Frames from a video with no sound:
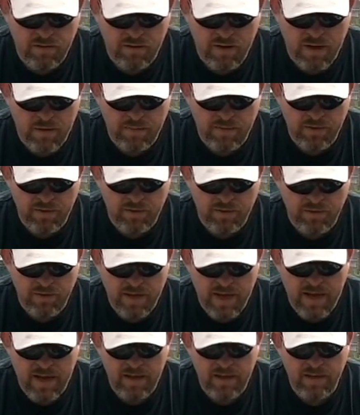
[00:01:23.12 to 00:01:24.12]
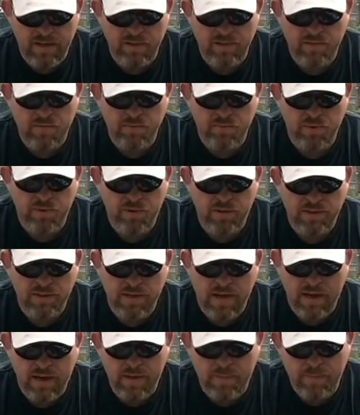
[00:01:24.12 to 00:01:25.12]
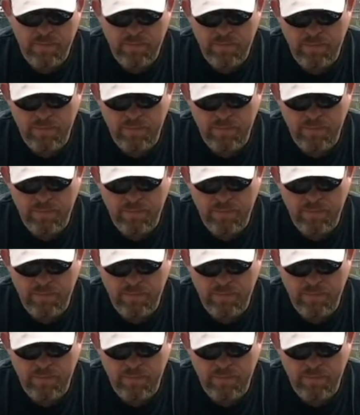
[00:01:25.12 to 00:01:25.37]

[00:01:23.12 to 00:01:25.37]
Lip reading: grab the two tag ends and pull it tight.